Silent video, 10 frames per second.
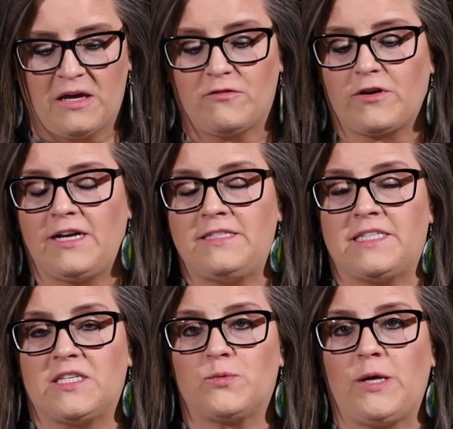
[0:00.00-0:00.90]
Friends,
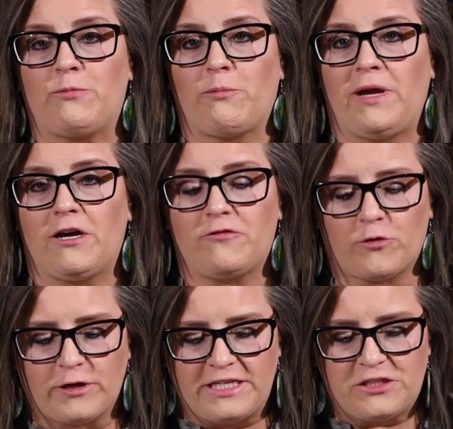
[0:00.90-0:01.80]
as we prepare
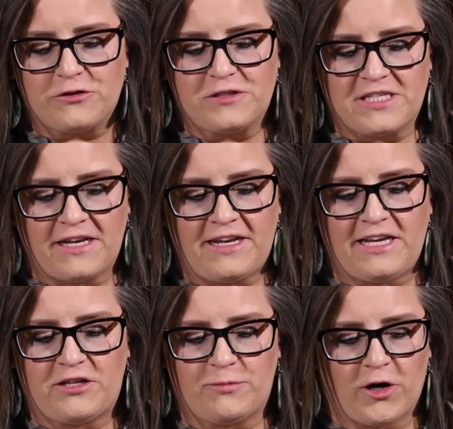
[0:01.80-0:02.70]
for Easter
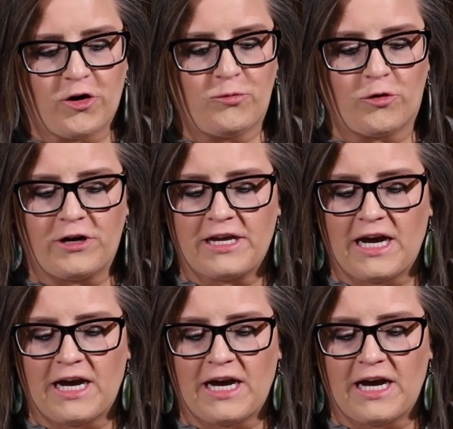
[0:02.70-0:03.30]
Sunday tomorrow morning,